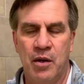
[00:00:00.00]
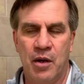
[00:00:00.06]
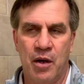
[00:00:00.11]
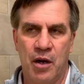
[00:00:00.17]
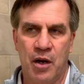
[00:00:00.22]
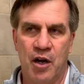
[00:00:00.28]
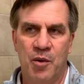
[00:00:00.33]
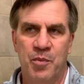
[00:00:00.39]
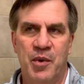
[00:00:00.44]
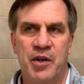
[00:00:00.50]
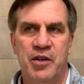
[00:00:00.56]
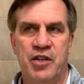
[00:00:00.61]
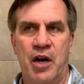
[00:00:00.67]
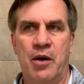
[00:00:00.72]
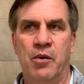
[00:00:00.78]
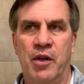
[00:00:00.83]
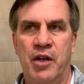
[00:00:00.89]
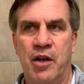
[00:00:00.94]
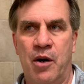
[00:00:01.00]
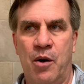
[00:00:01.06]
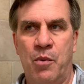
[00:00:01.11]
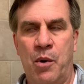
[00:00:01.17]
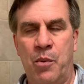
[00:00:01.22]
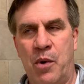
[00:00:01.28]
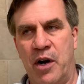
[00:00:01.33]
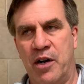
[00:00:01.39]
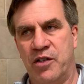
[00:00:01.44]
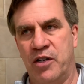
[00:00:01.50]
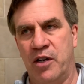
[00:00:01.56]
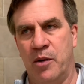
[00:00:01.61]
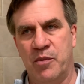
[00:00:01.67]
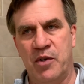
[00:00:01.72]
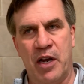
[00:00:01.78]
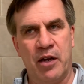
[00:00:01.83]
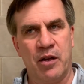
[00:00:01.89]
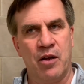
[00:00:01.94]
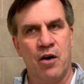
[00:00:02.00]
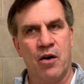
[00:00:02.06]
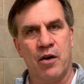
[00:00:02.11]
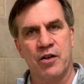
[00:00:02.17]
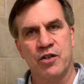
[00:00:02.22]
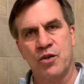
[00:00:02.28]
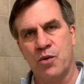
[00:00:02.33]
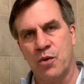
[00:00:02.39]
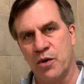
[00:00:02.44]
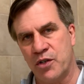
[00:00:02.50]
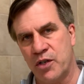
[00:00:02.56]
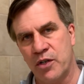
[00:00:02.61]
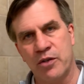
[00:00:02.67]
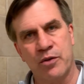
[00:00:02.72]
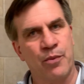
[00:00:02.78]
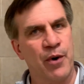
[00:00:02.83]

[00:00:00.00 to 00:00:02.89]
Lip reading: And generally, you know, we want to see them taking the hardest courses.